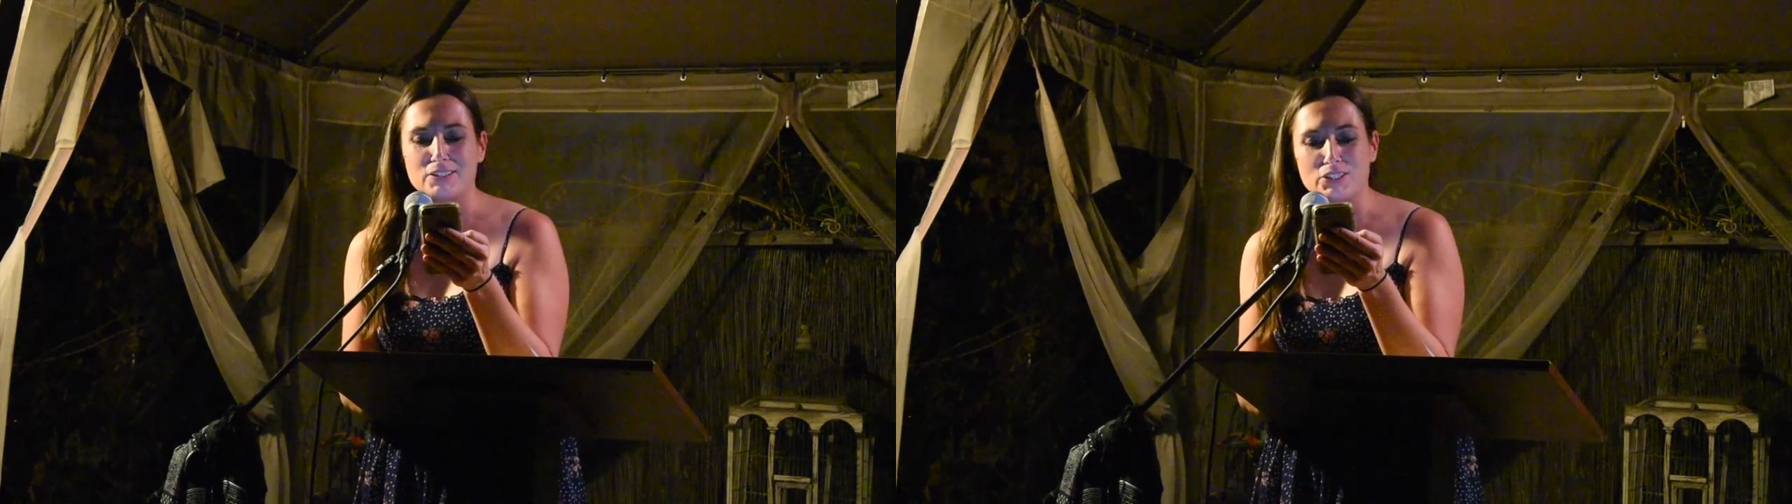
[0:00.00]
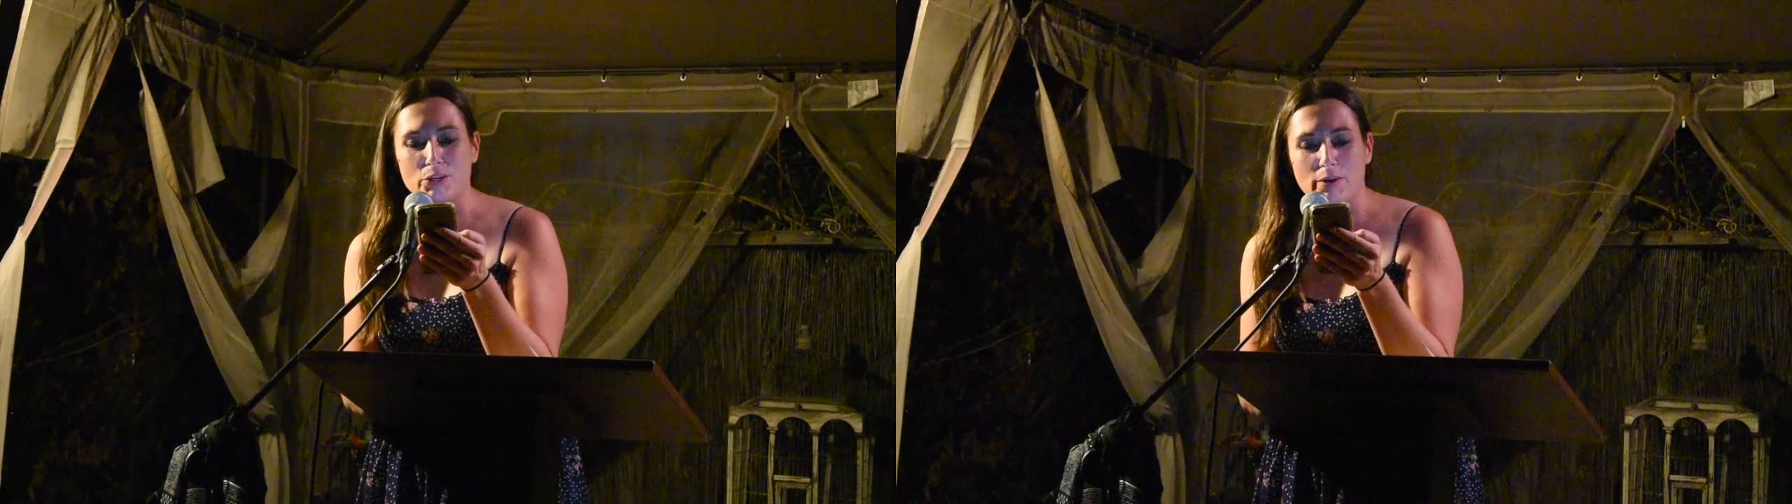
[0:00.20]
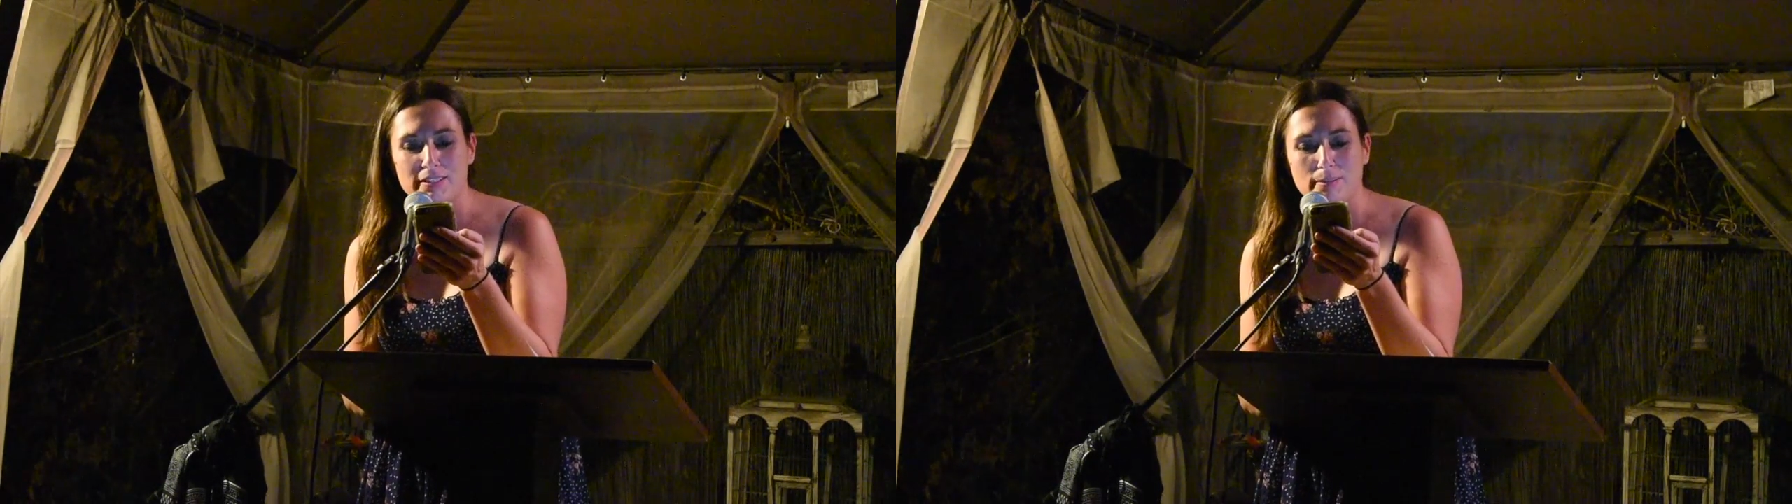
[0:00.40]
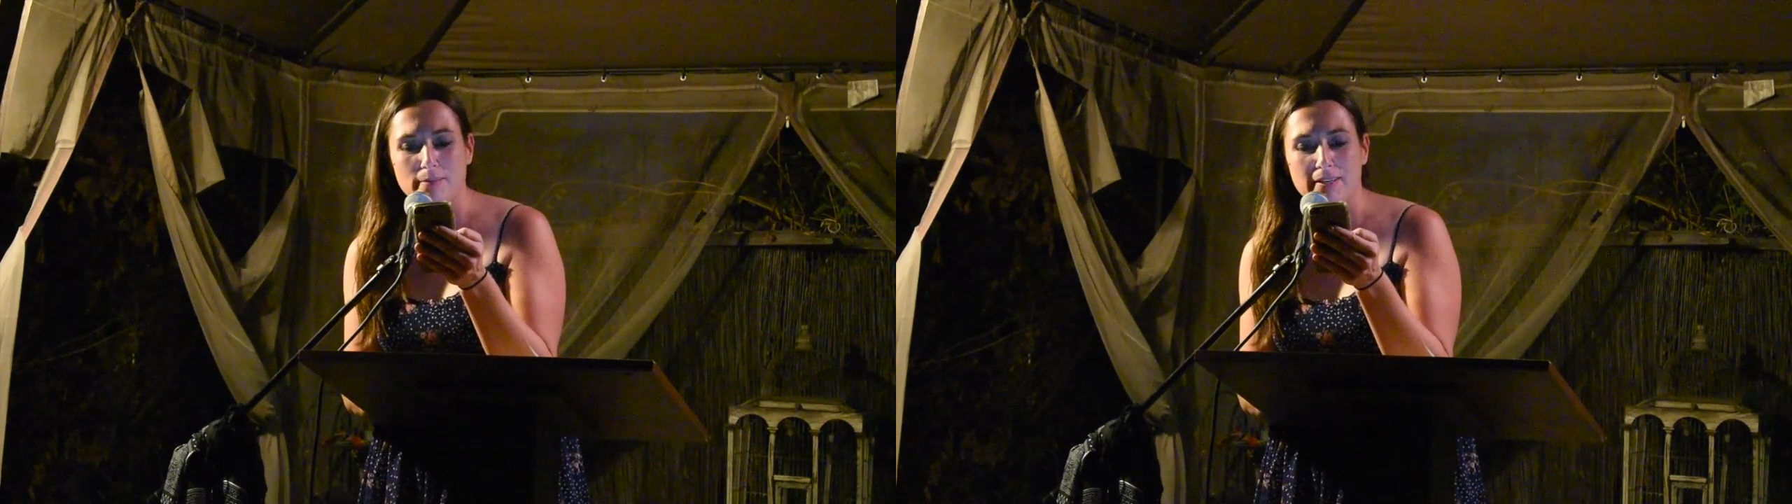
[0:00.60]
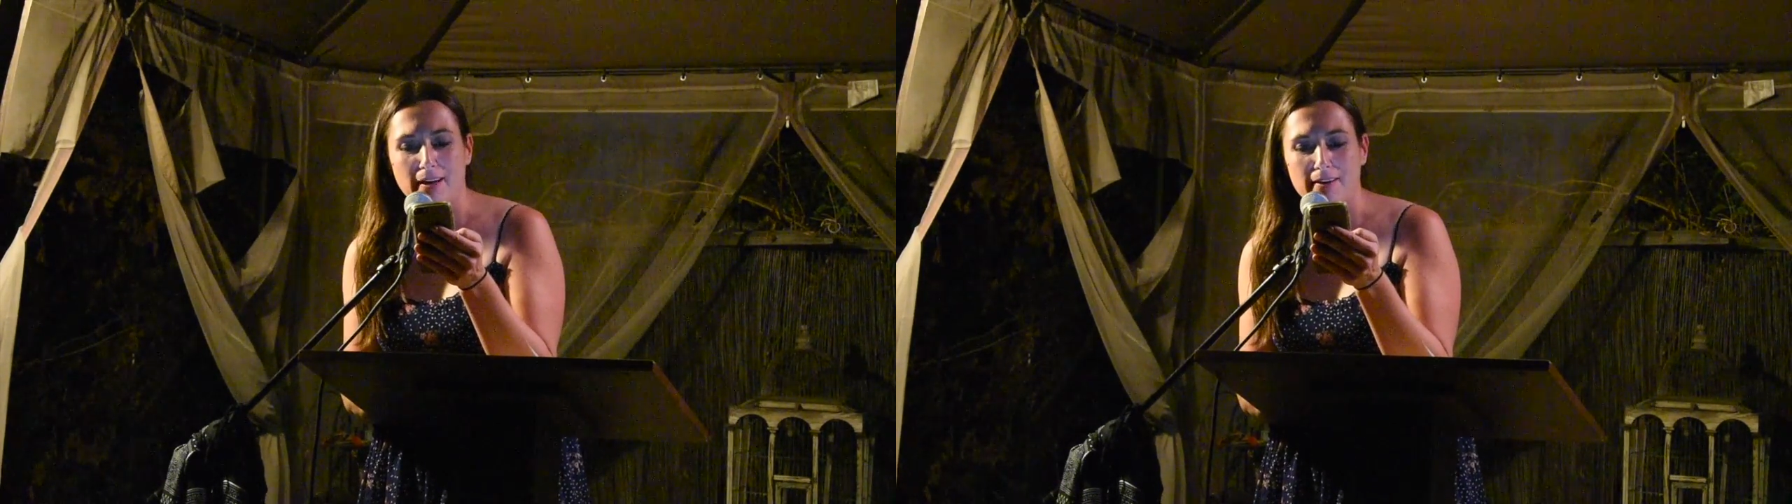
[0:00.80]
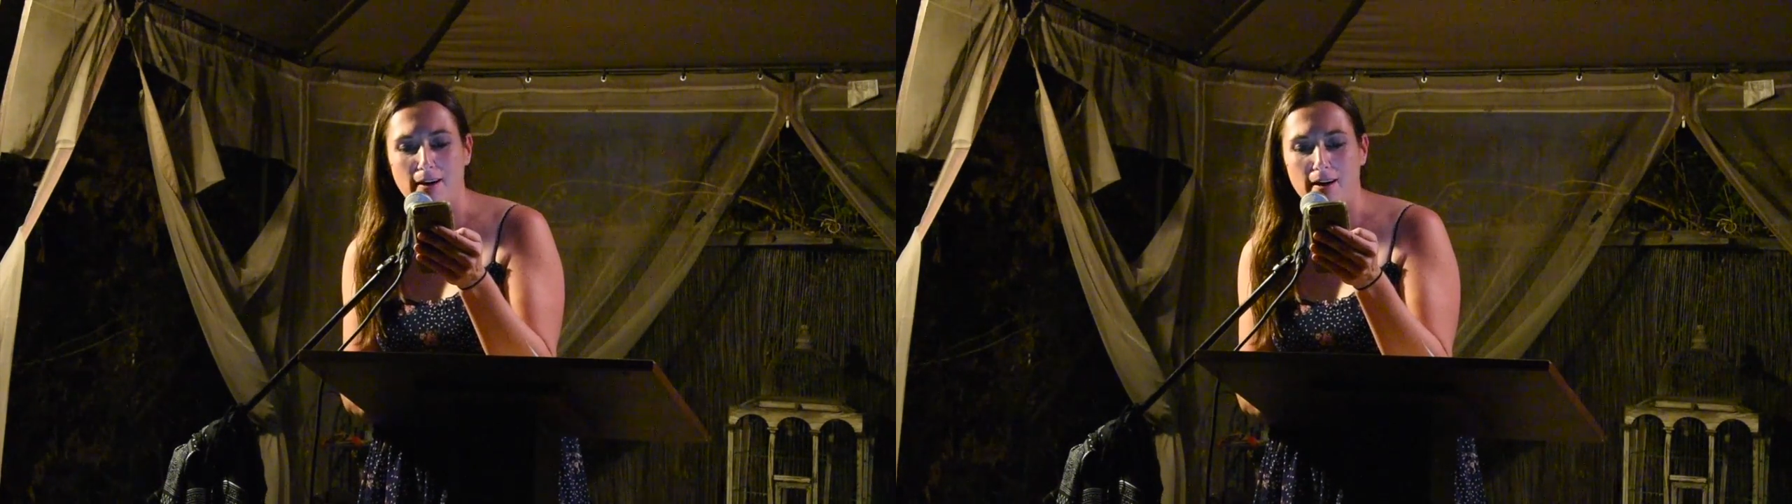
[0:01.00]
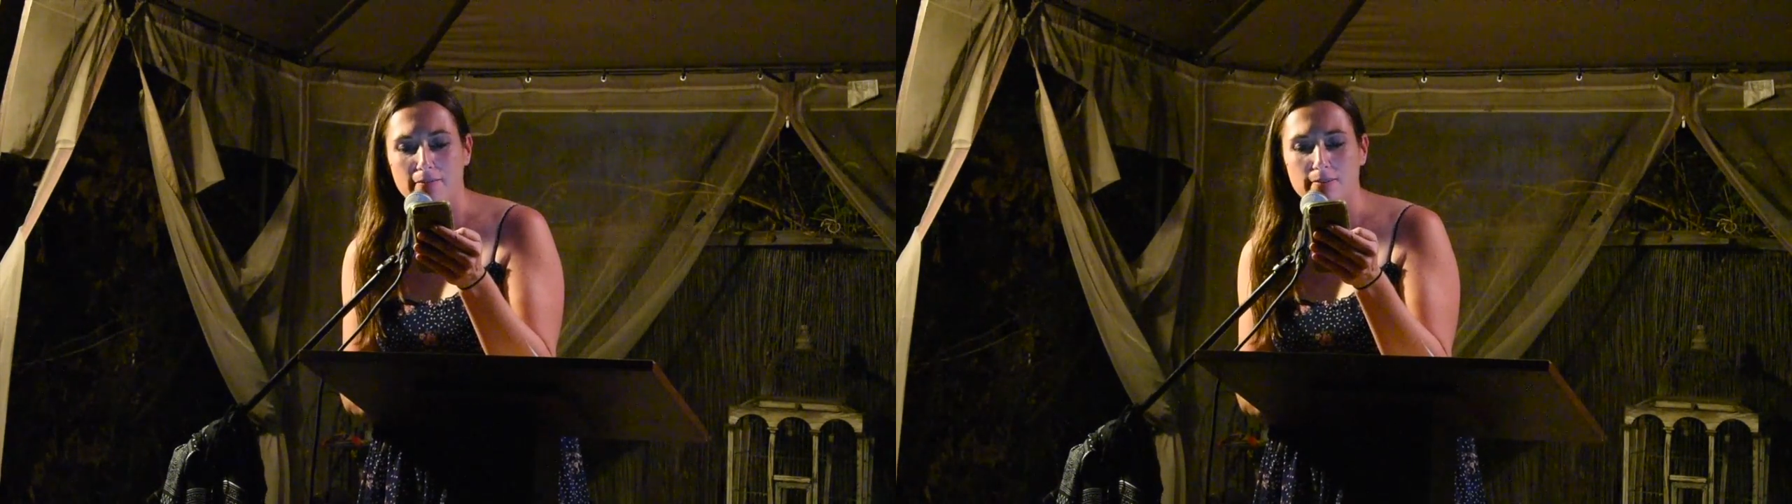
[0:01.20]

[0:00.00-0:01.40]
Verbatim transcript: do you want to be cut off